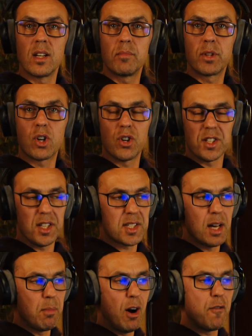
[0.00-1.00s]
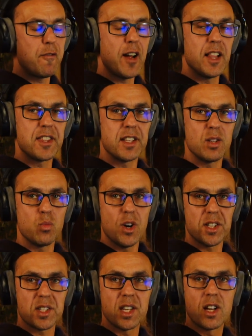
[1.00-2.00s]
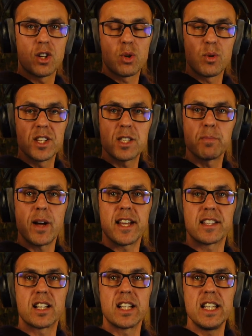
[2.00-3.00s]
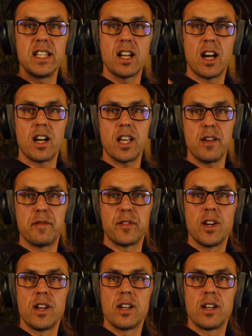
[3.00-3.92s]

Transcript: because I somehow felt that it was crisper and cleaner if